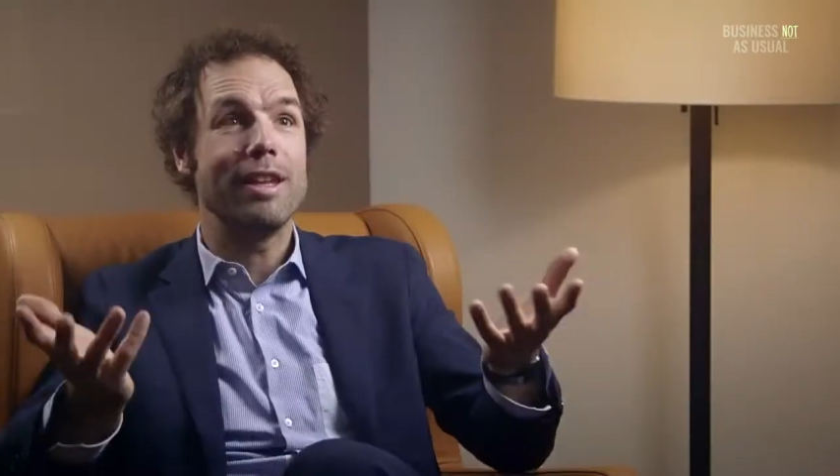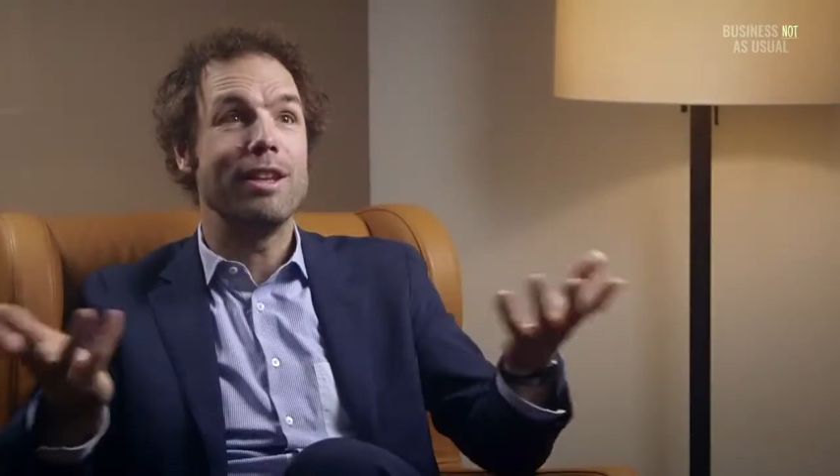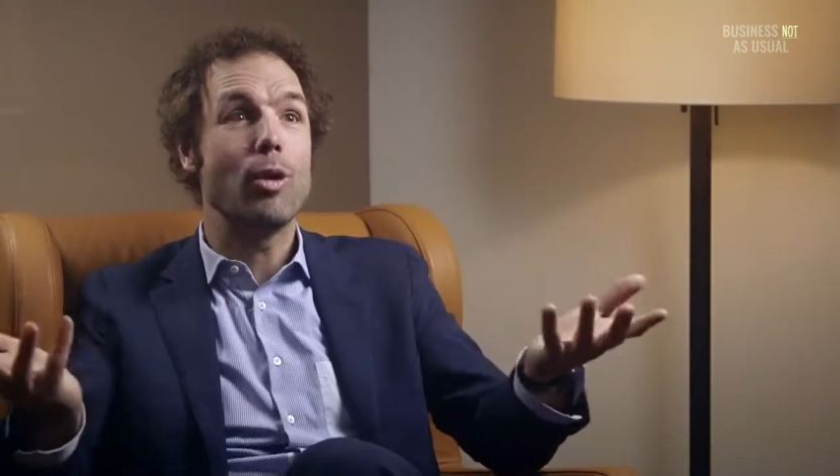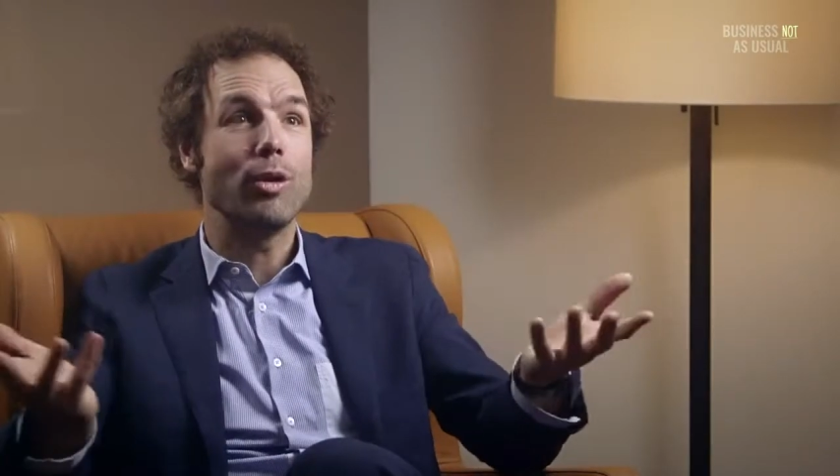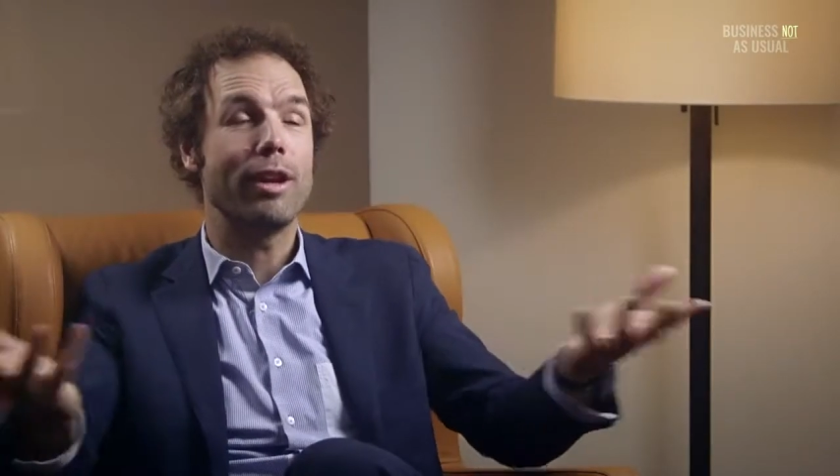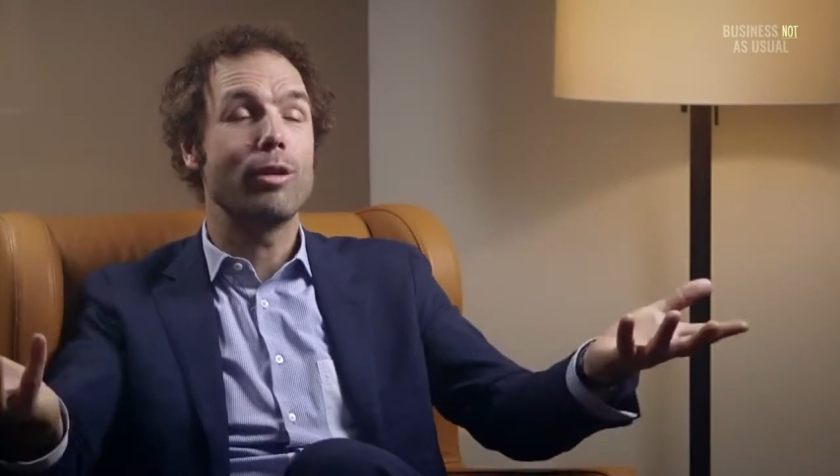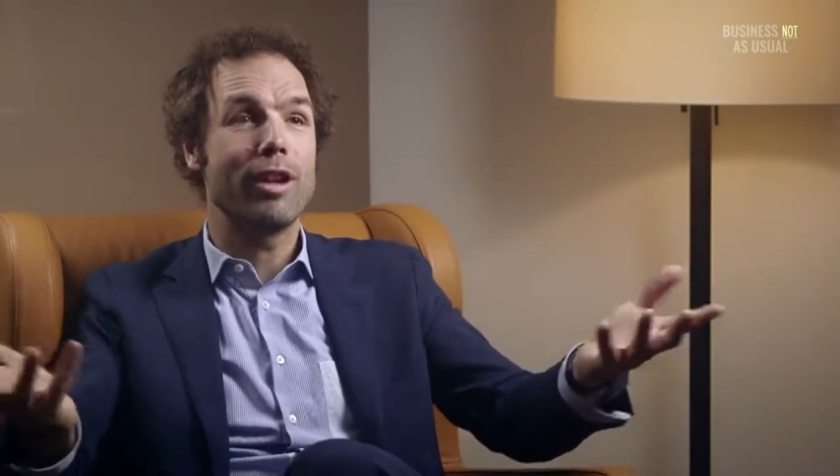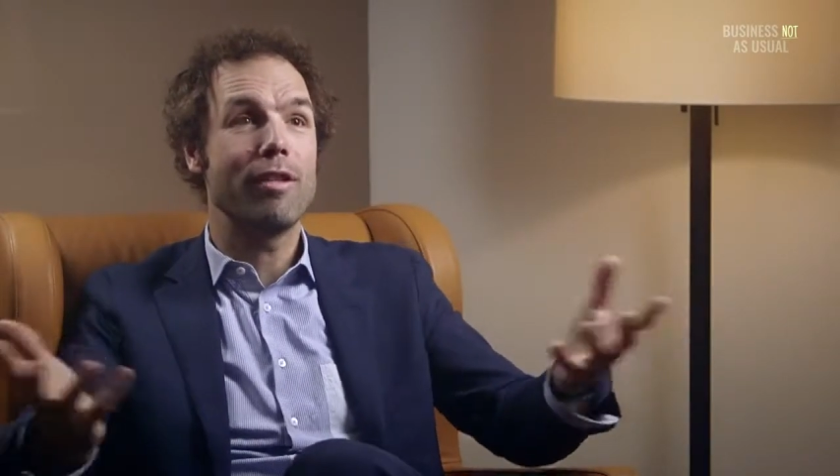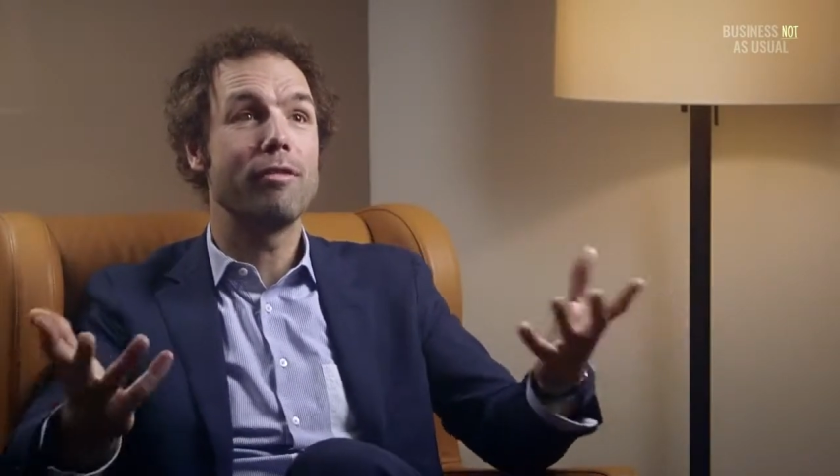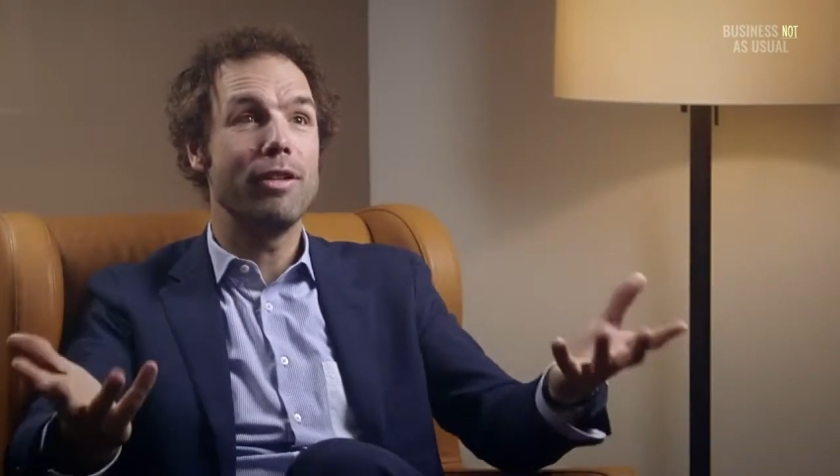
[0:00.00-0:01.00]
know that, or
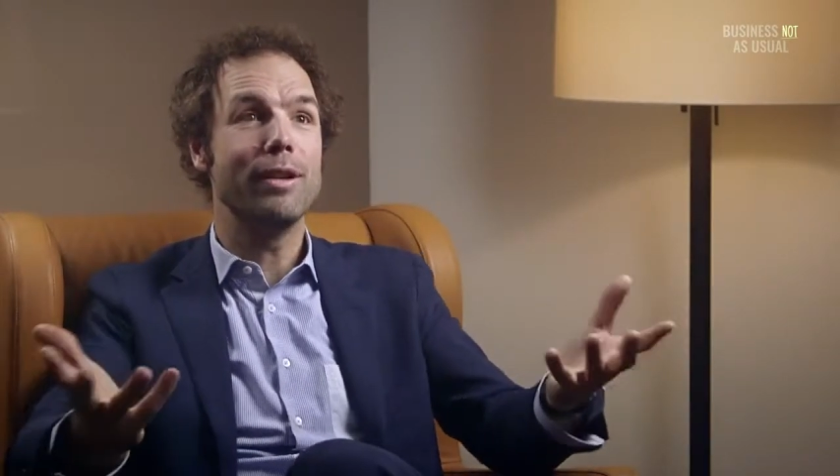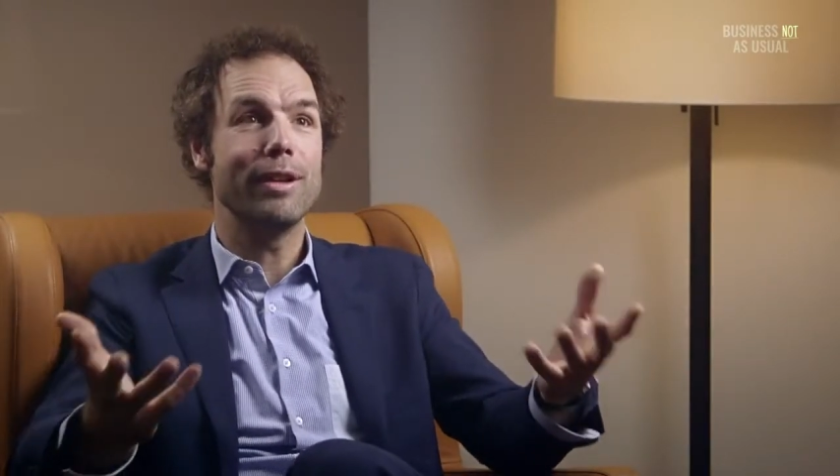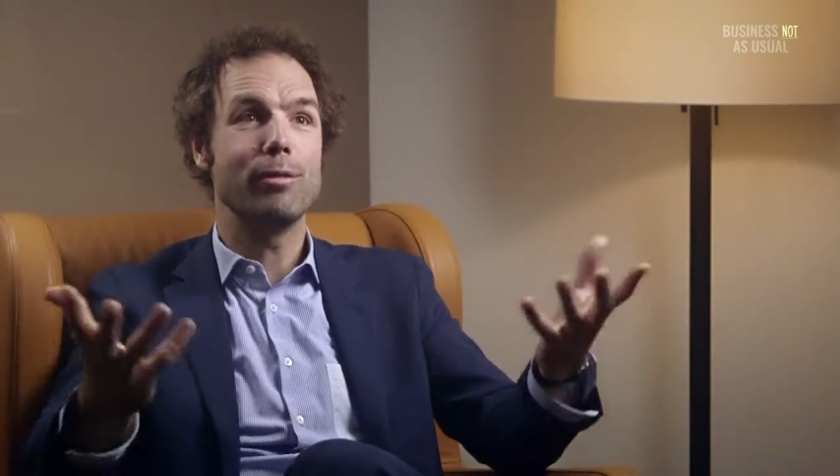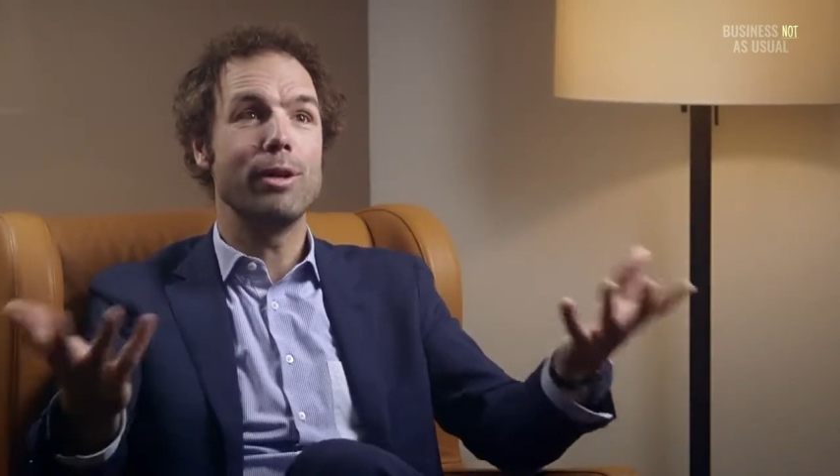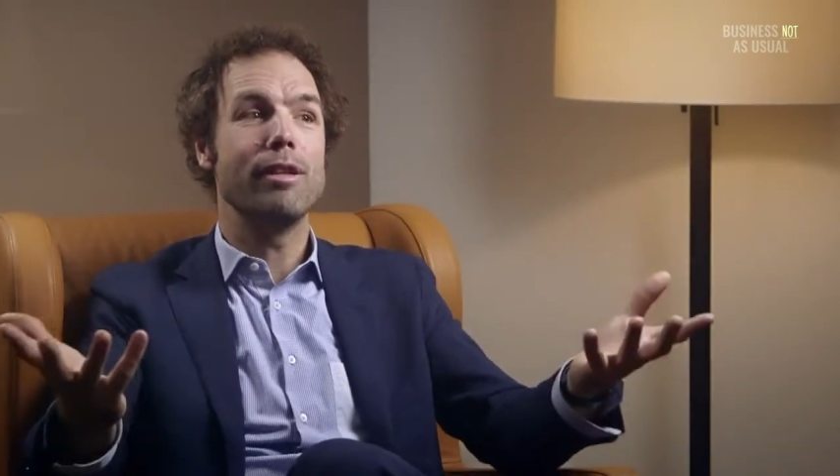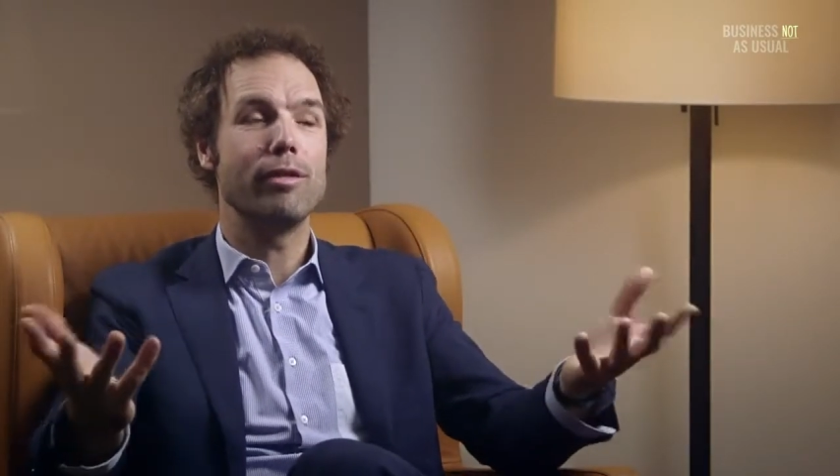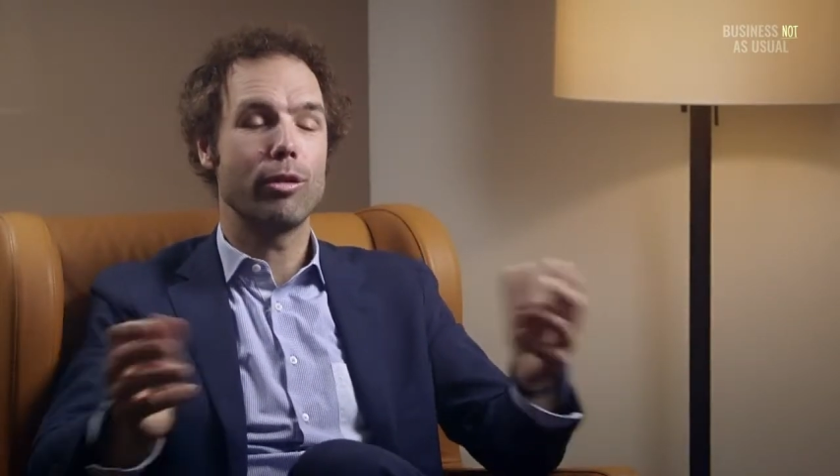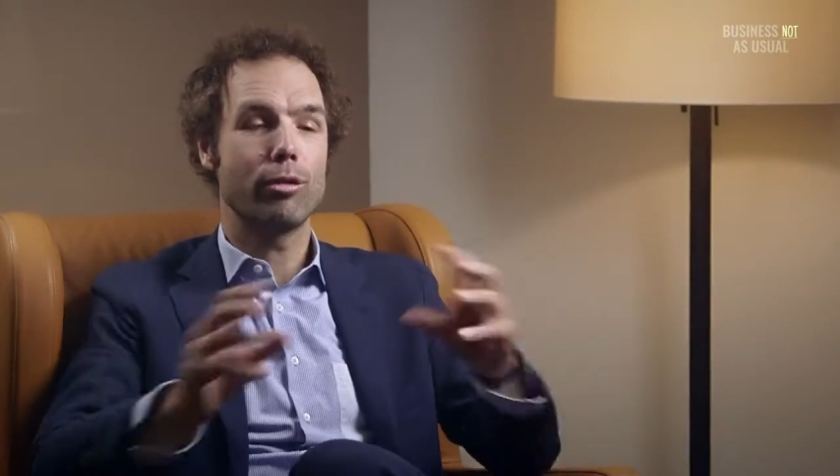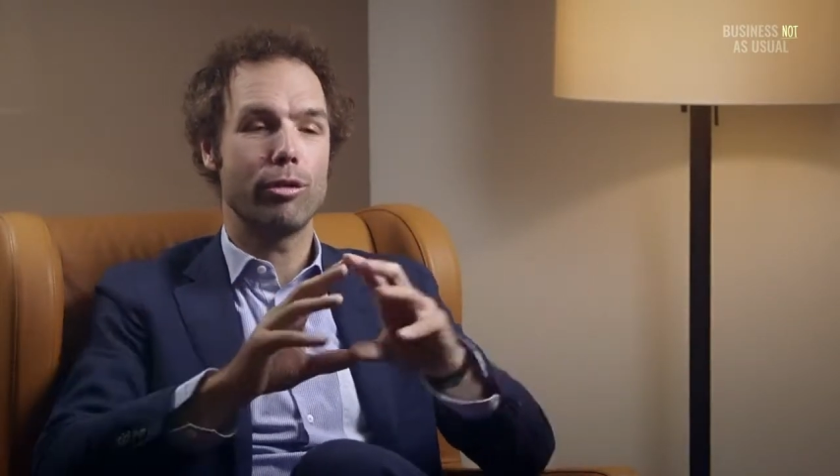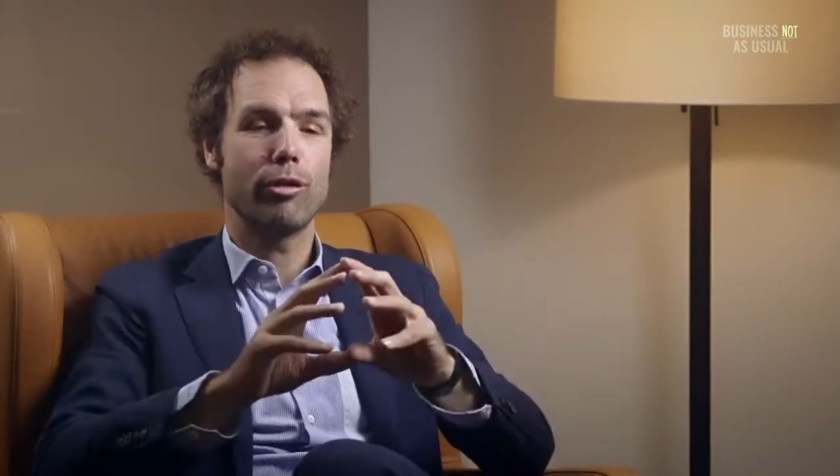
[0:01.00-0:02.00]
they feel it. We live in
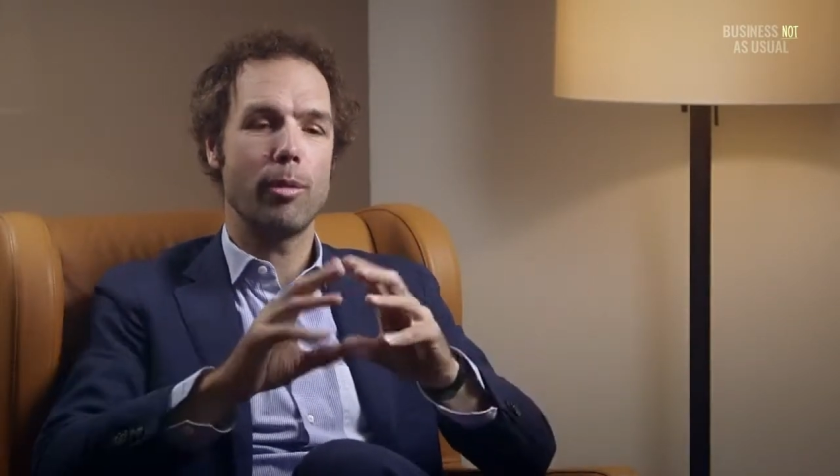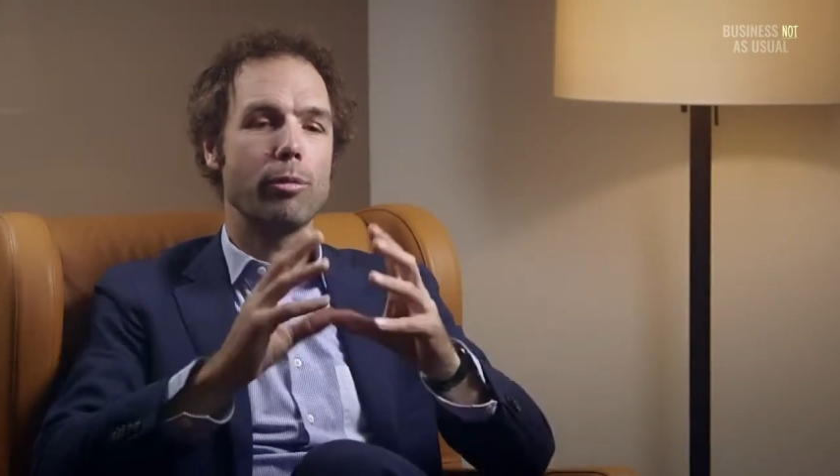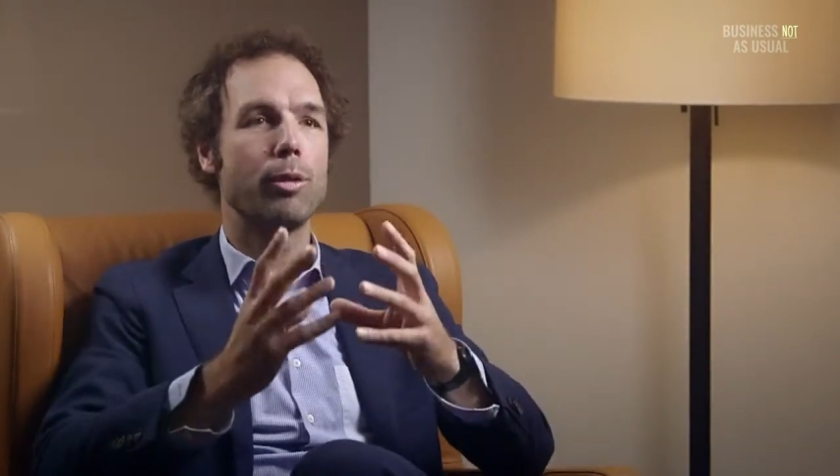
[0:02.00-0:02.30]
low trust times.